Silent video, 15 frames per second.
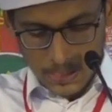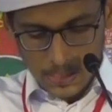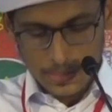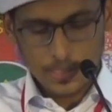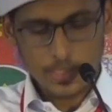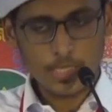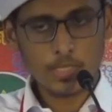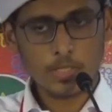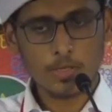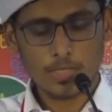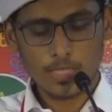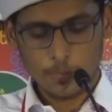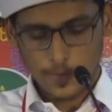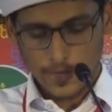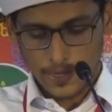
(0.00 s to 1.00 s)
This is not
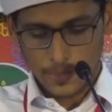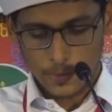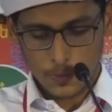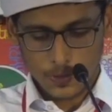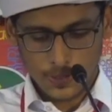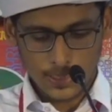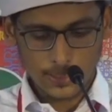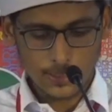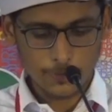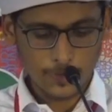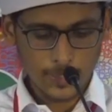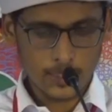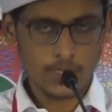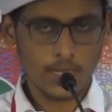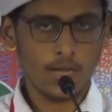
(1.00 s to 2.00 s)
the way used in the
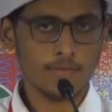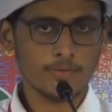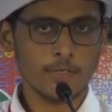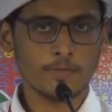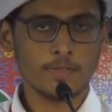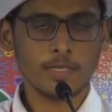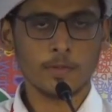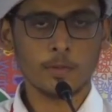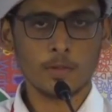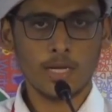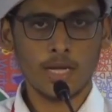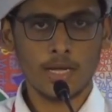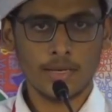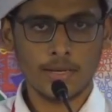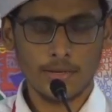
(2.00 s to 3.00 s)
first half of the
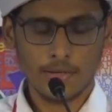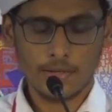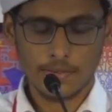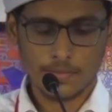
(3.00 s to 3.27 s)
Quran.